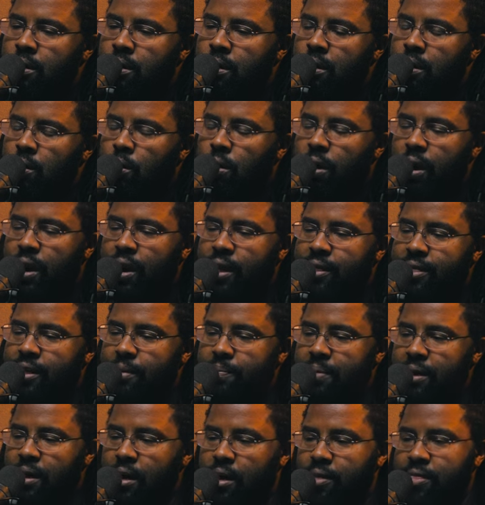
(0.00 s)
well i think
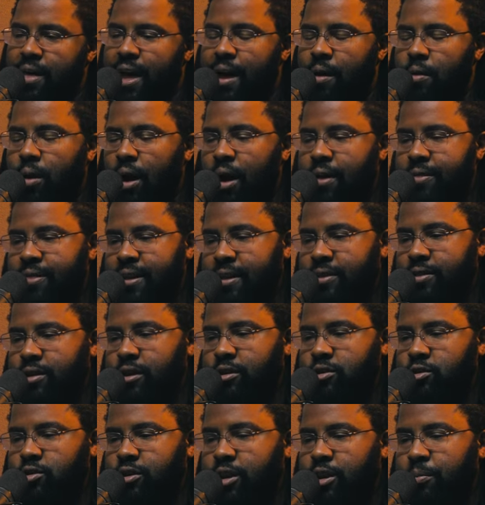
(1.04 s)
beyond that i think
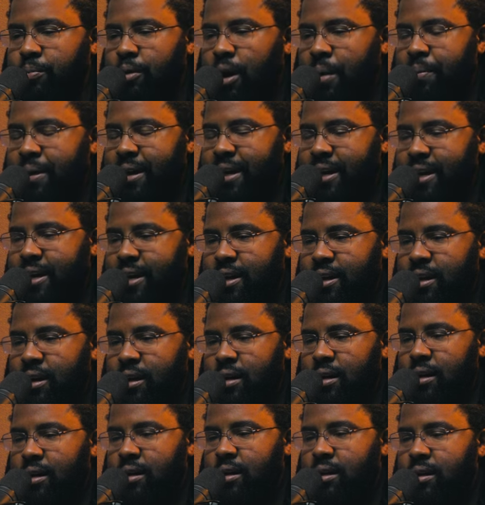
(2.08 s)
they're they're probably it
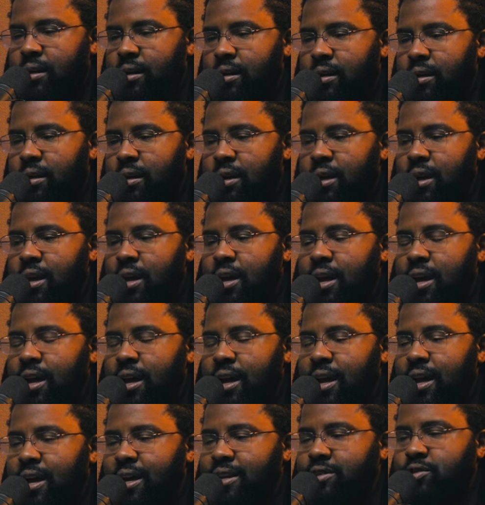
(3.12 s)

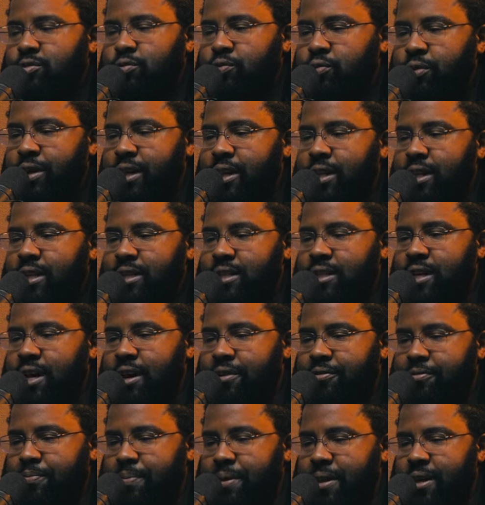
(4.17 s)
it's really
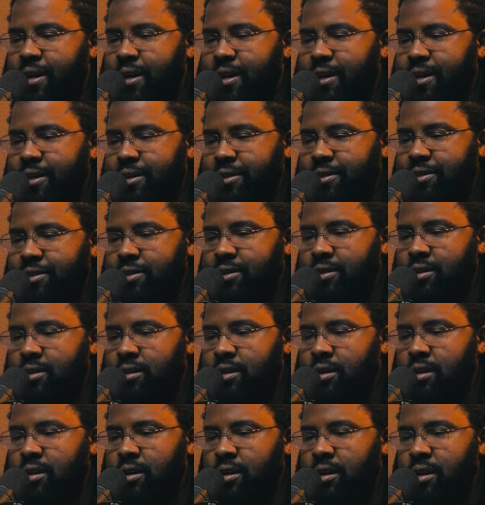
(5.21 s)
tough because
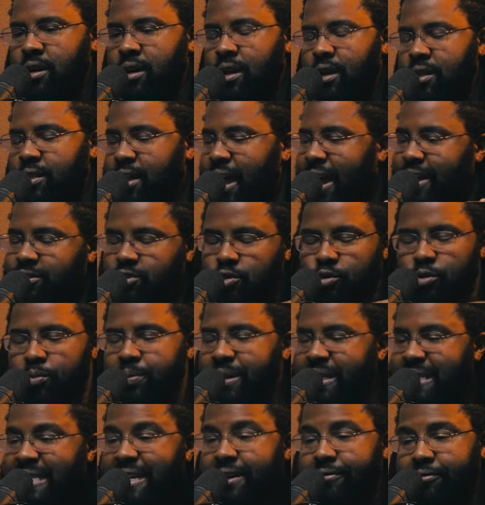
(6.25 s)
the answer will be
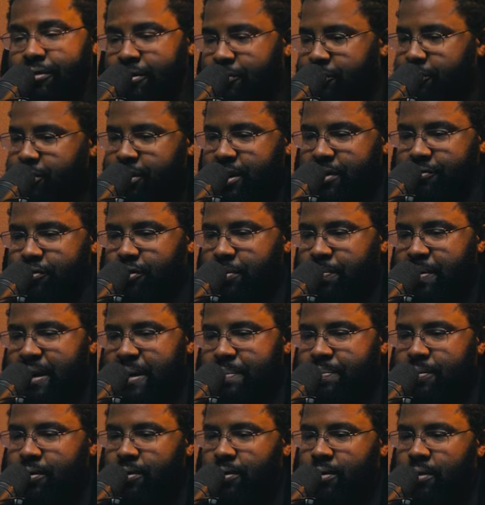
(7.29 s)
different for different
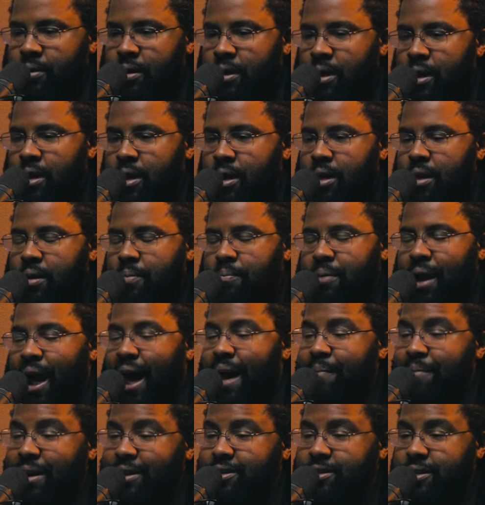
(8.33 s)
people but
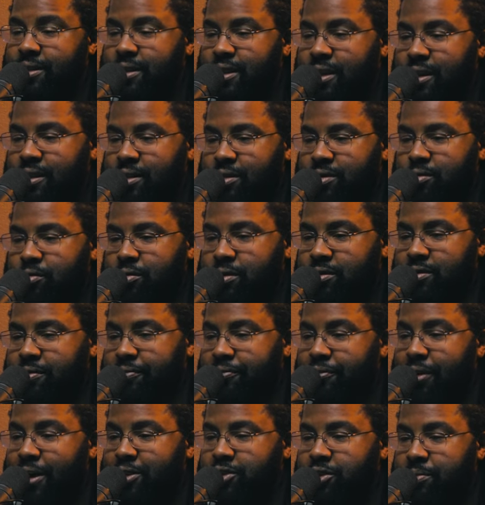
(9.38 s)
I'm actually thinking through this
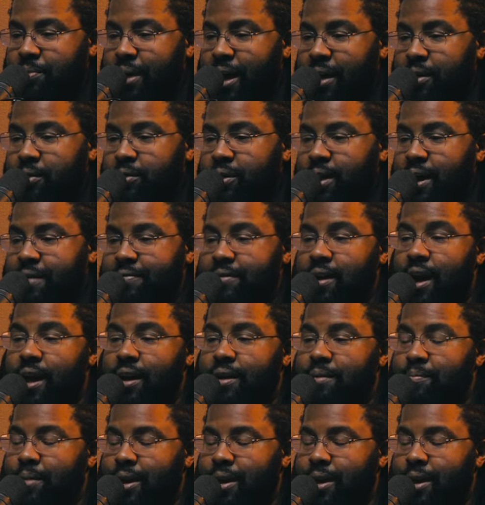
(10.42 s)
afresh in my own life, not in my